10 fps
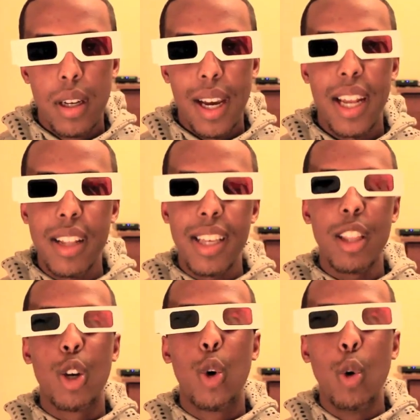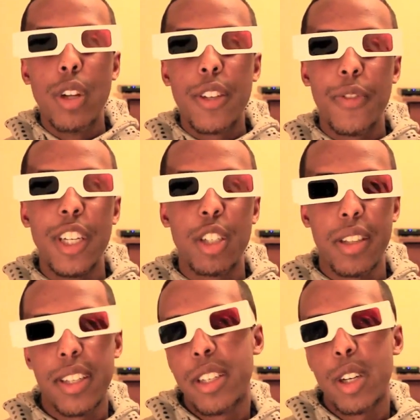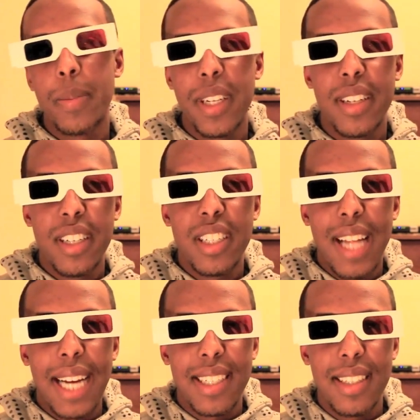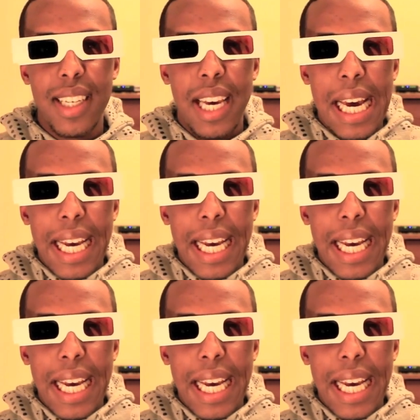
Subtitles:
And I think the coolest feature that the tournament edition actually